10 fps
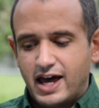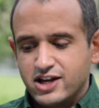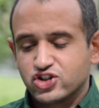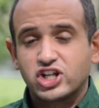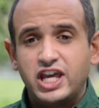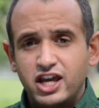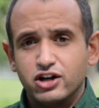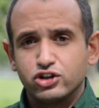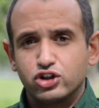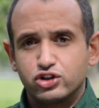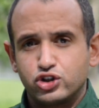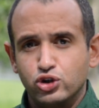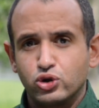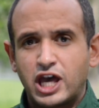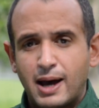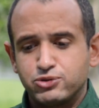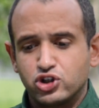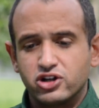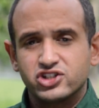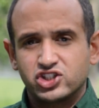is geared to
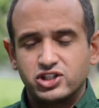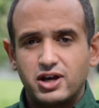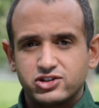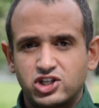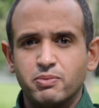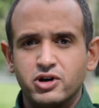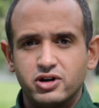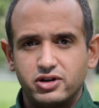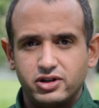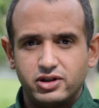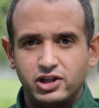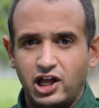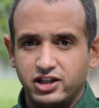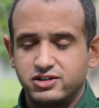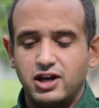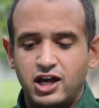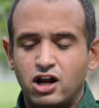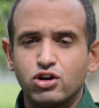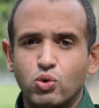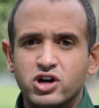capture summer light. In
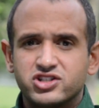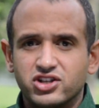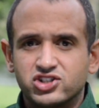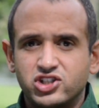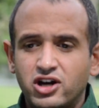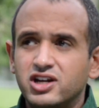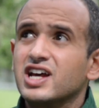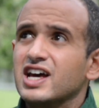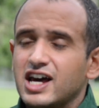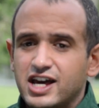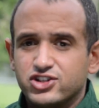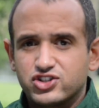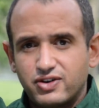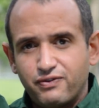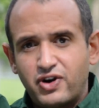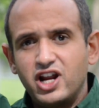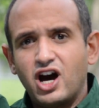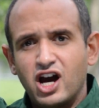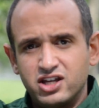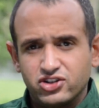other words, the sun is very
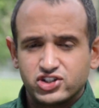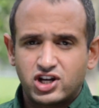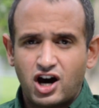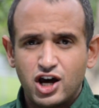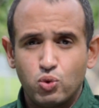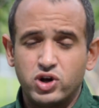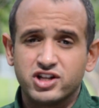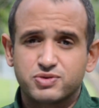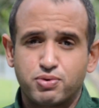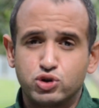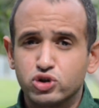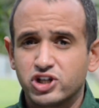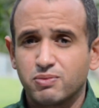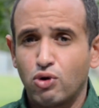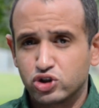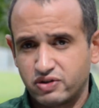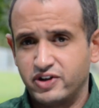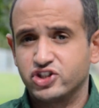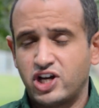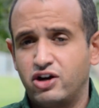high in the sky when it's producing most of
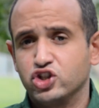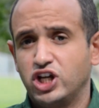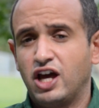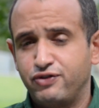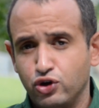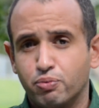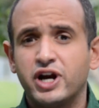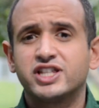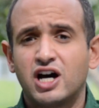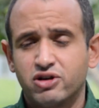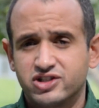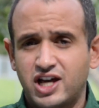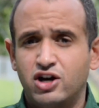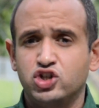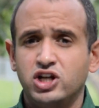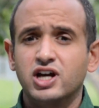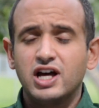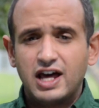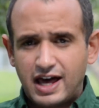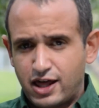its energy. If you break down its energy
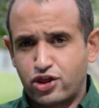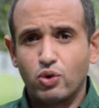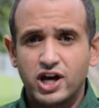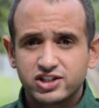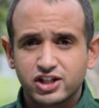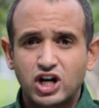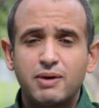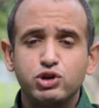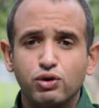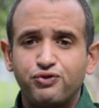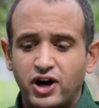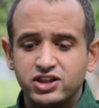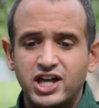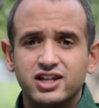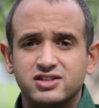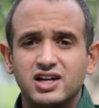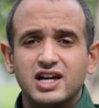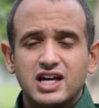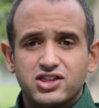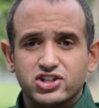through a histogram, you'll find that
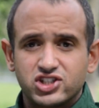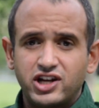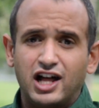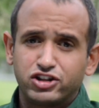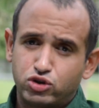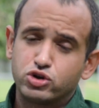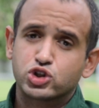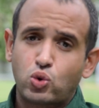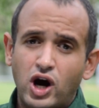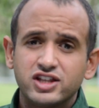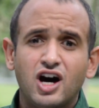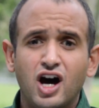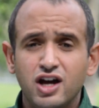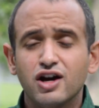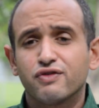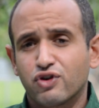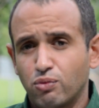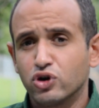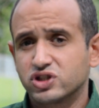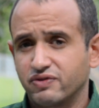the sun altitude is quite high for
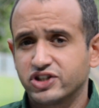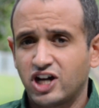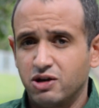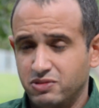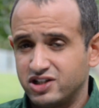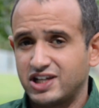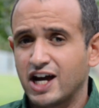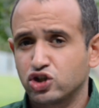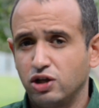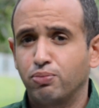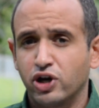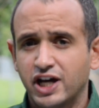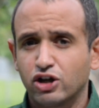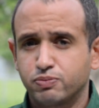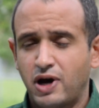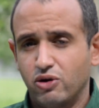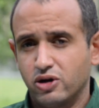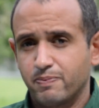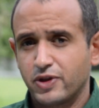most of the time it's actually putting out power.